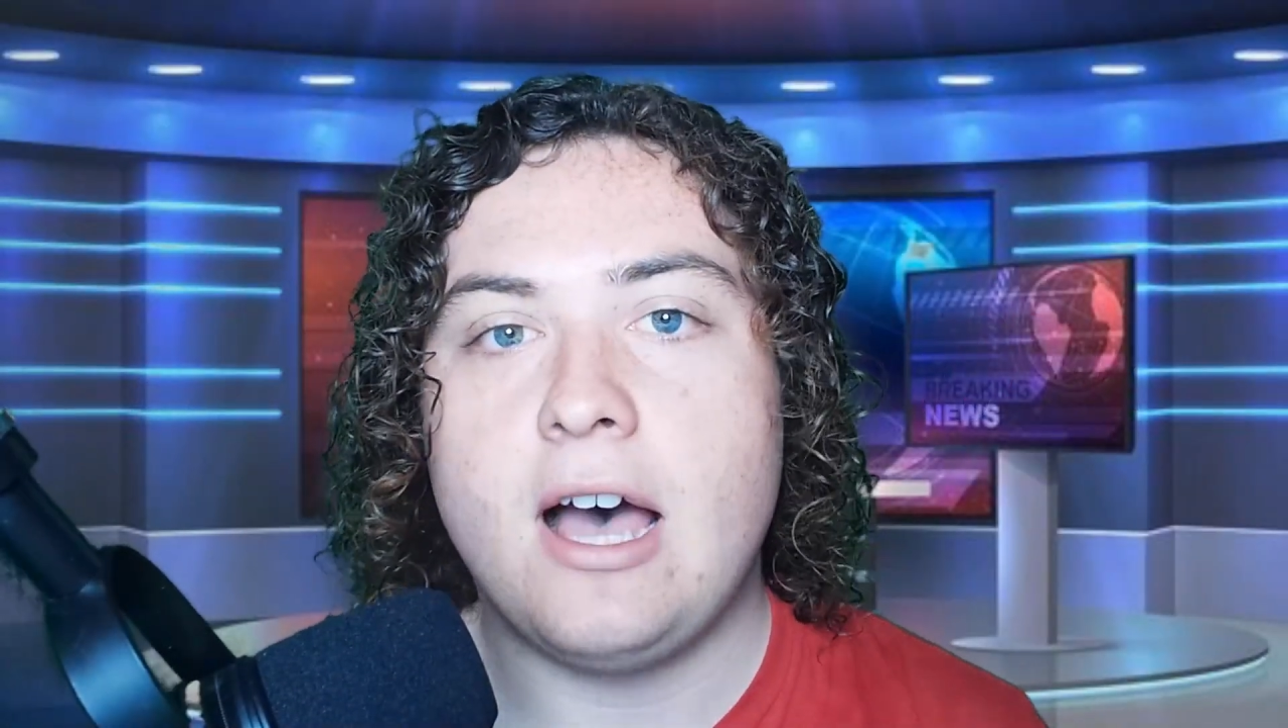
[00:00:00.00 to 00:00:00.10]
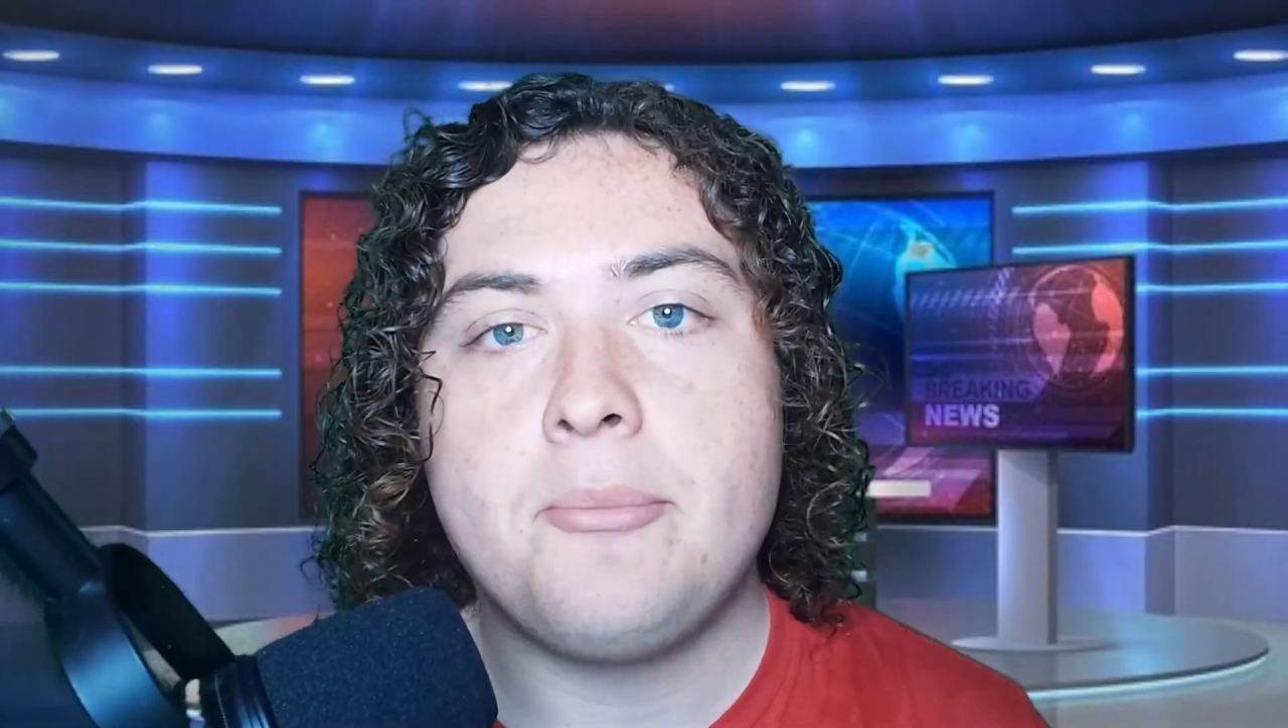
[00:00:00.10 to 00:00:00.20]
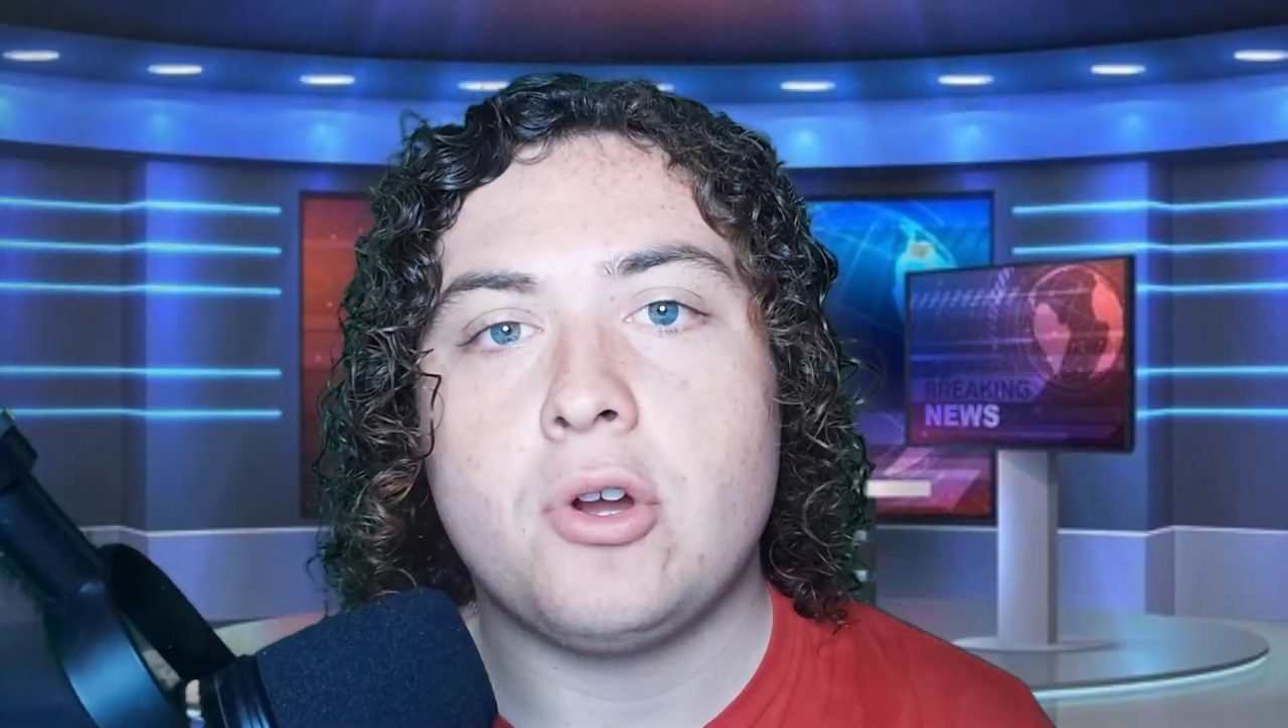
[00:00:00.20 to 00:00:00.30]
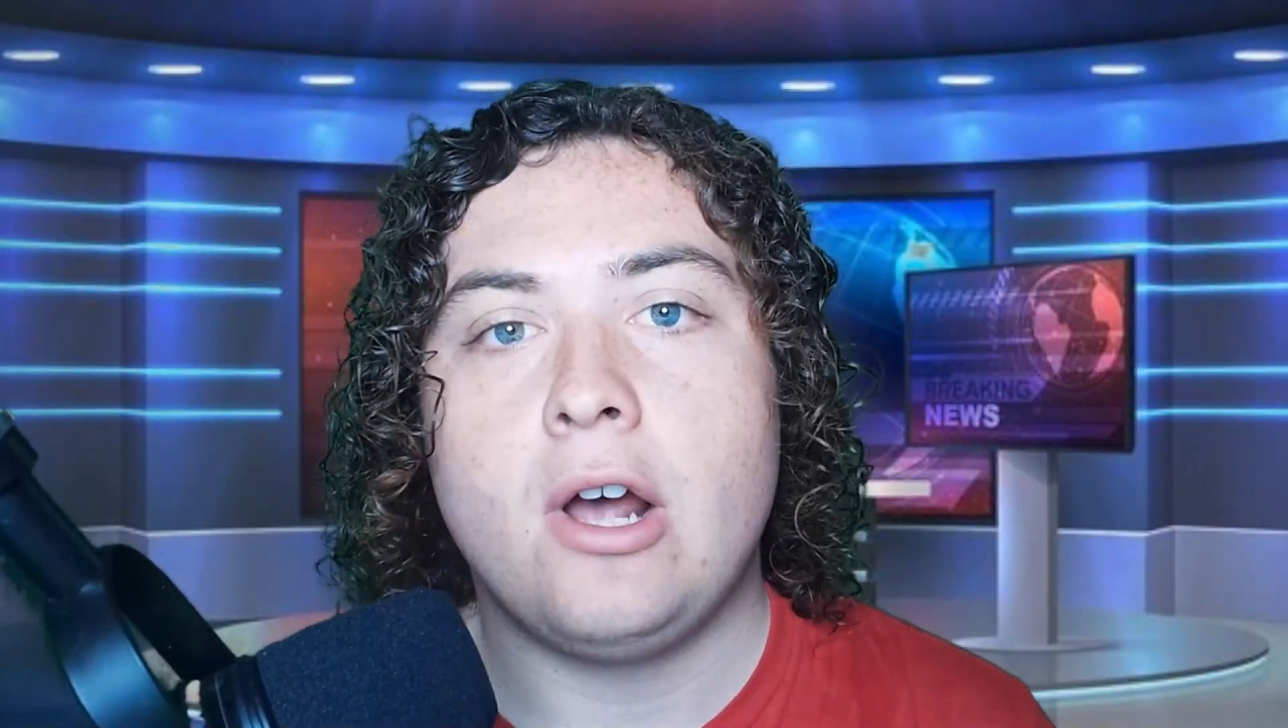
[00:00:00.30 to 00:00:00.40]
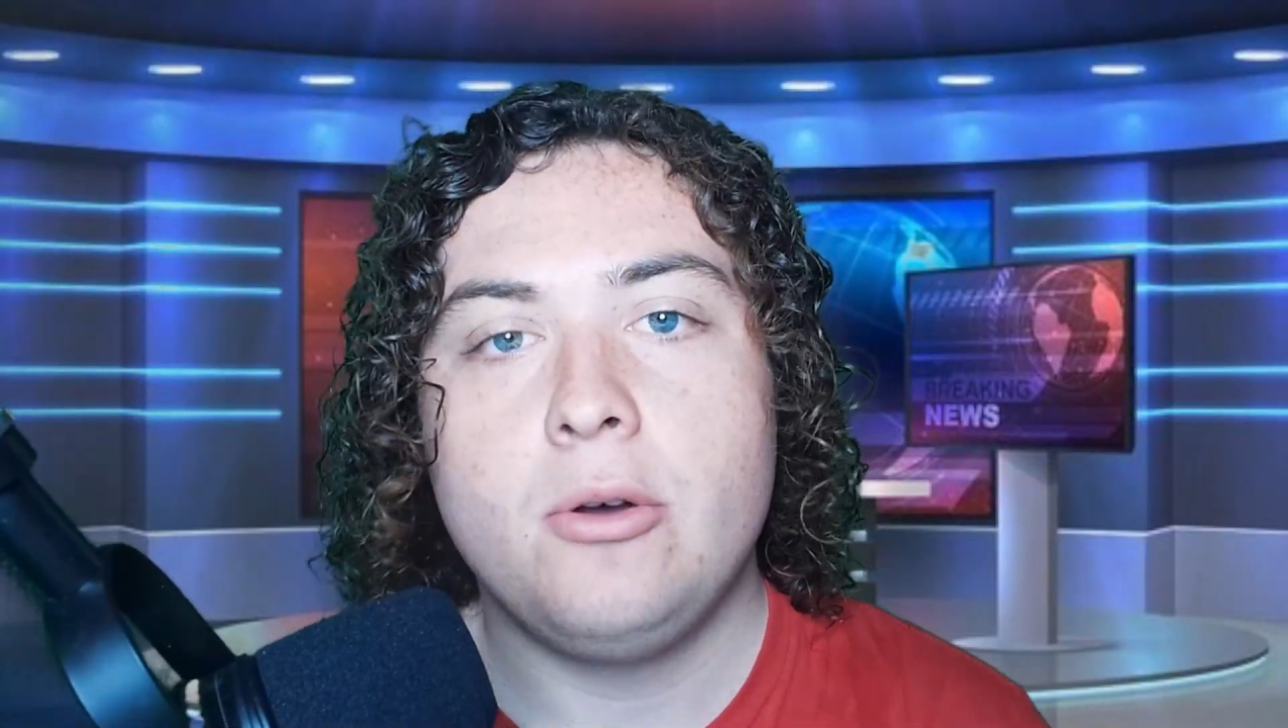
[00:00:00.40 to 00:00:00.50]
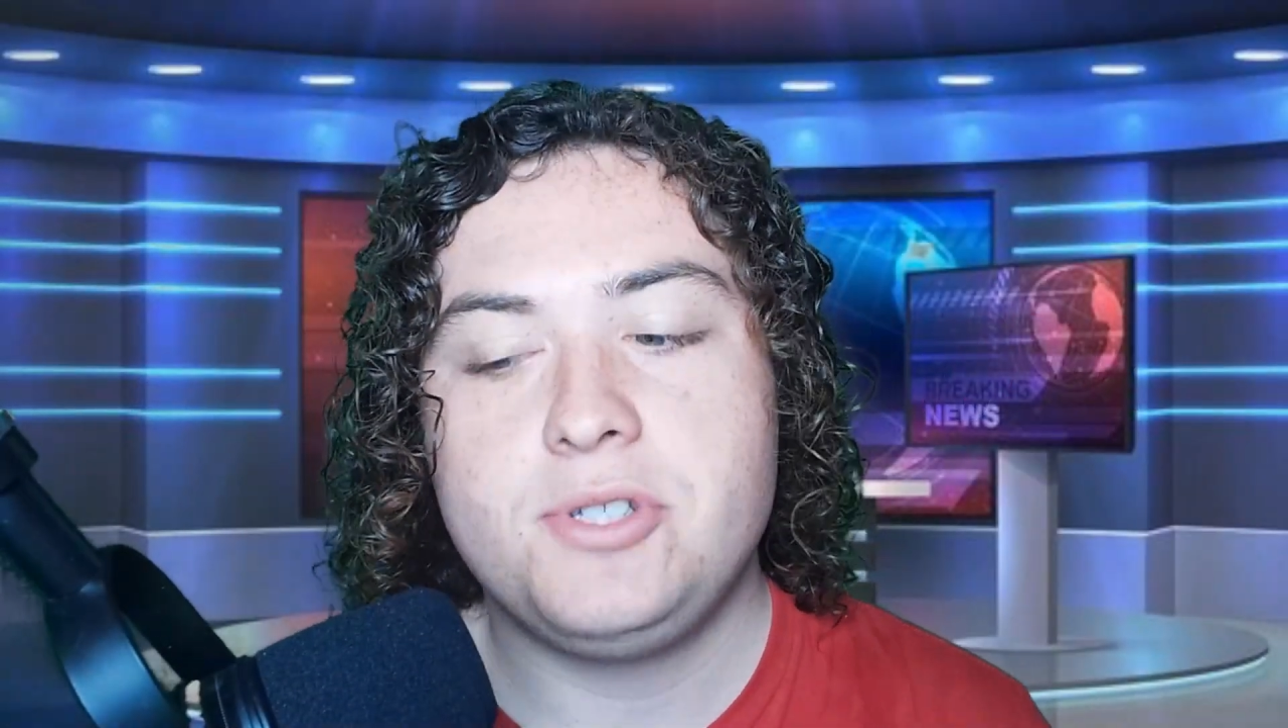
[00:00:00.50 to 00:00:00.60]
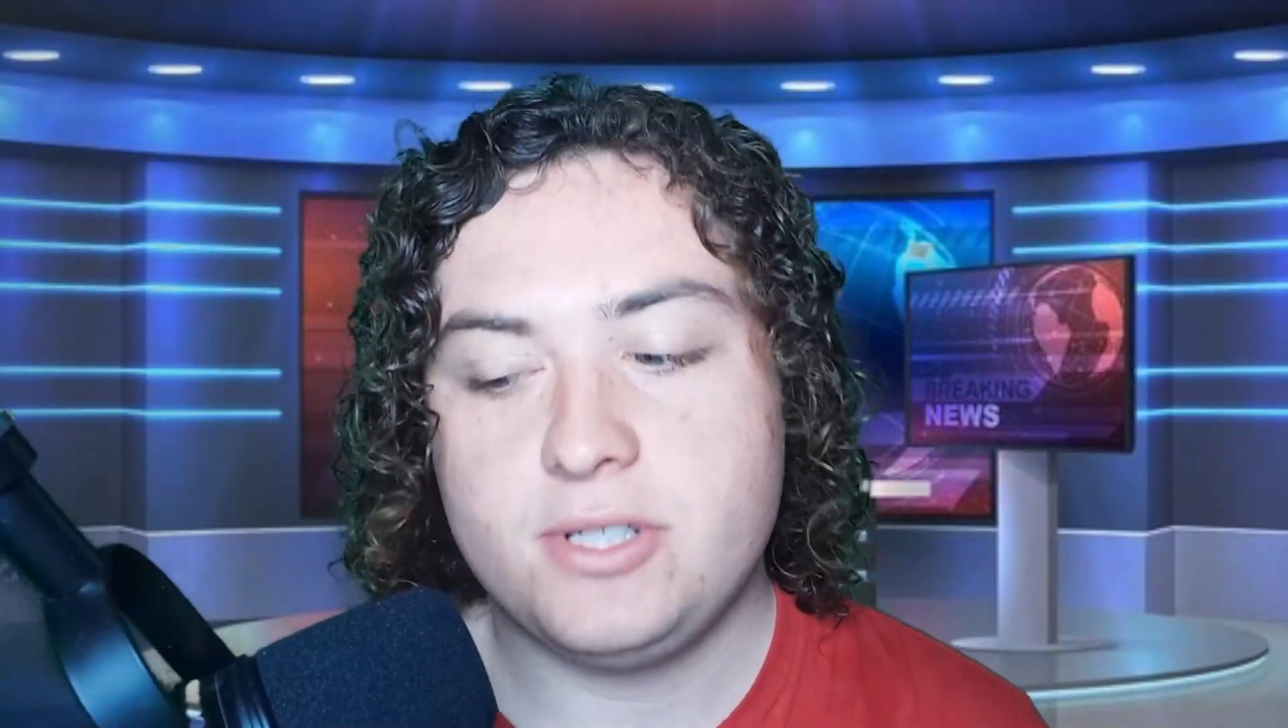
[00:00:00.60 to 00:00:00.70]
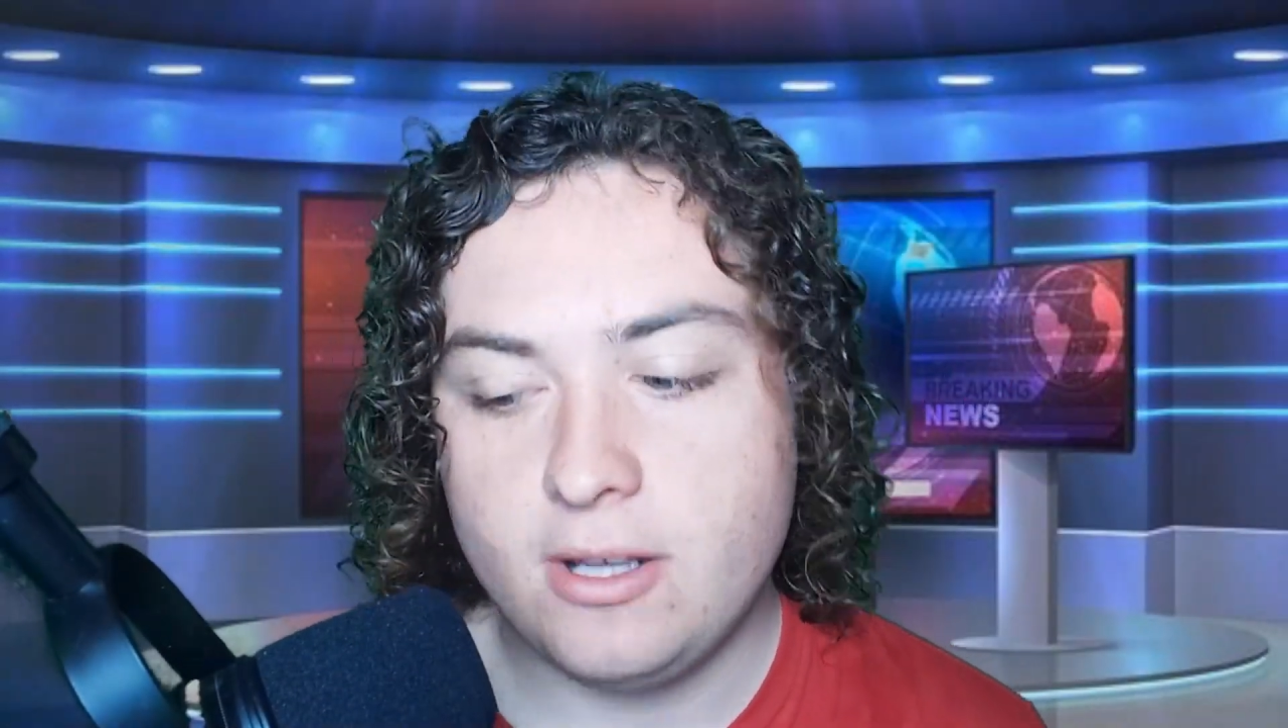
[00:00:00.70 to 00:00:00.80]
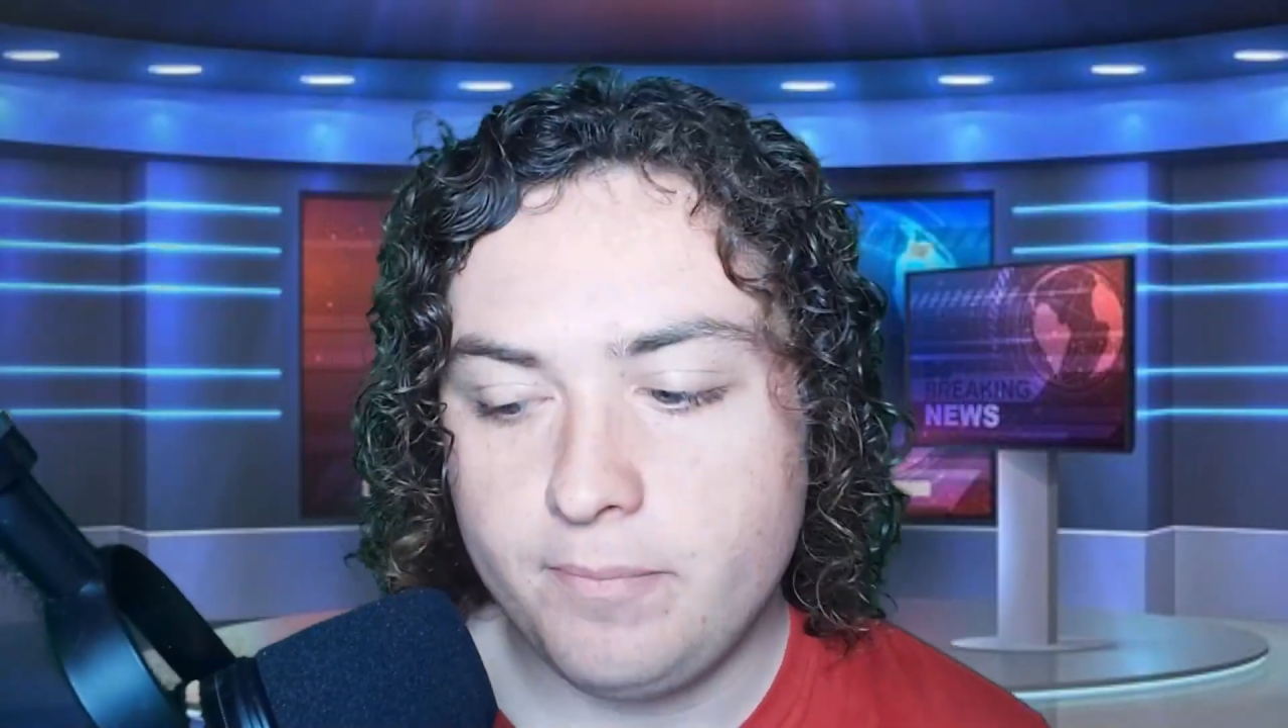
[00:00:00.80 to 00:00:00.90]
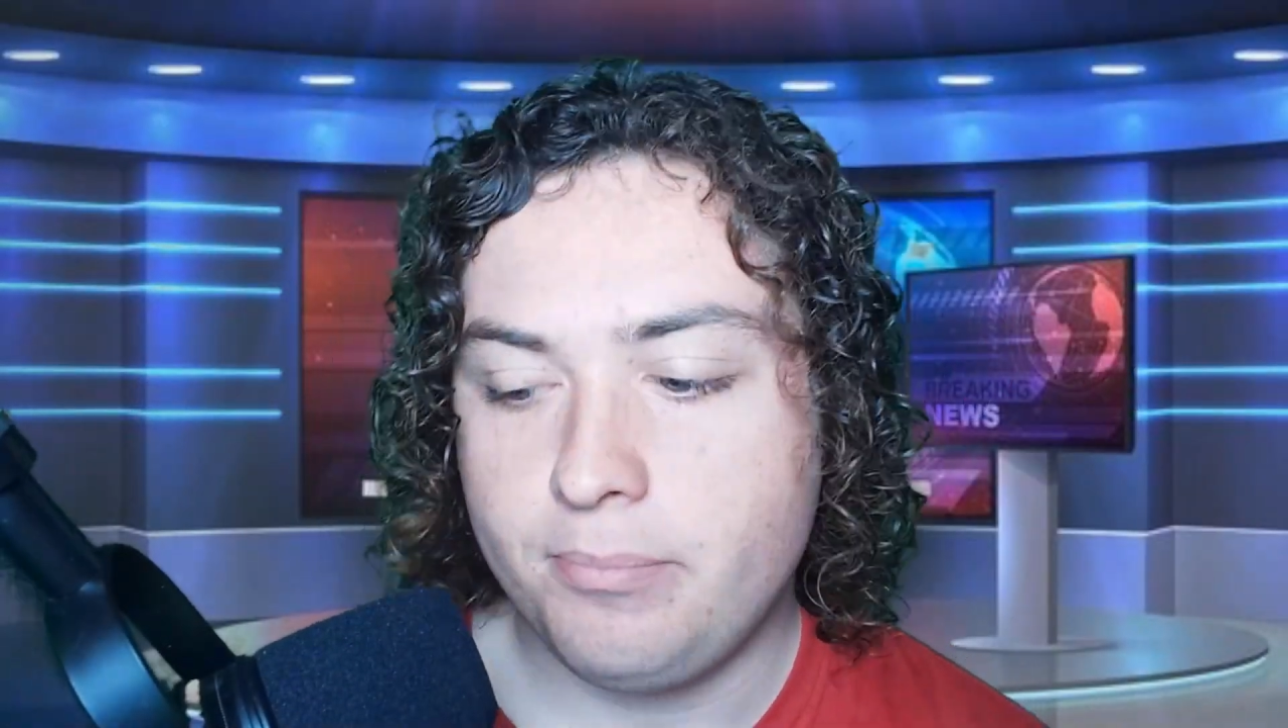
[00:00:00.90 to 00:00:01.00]
I'm your
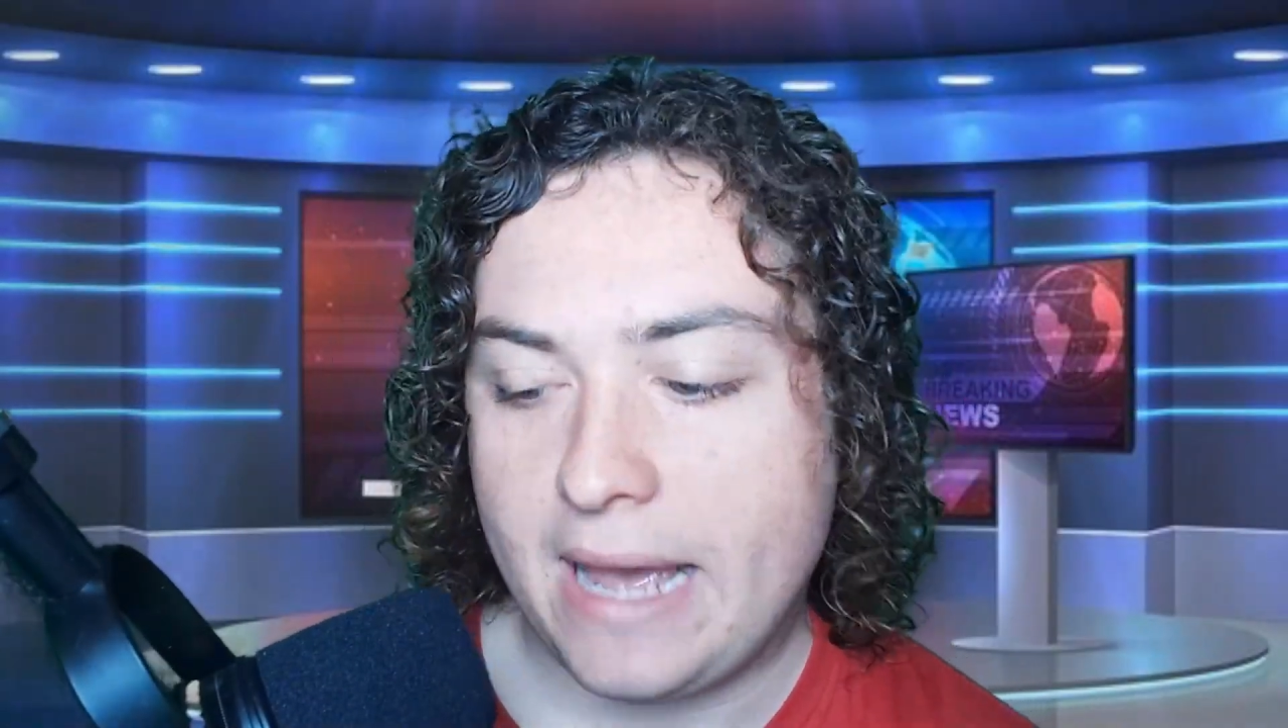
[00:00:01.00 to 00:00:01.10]
host,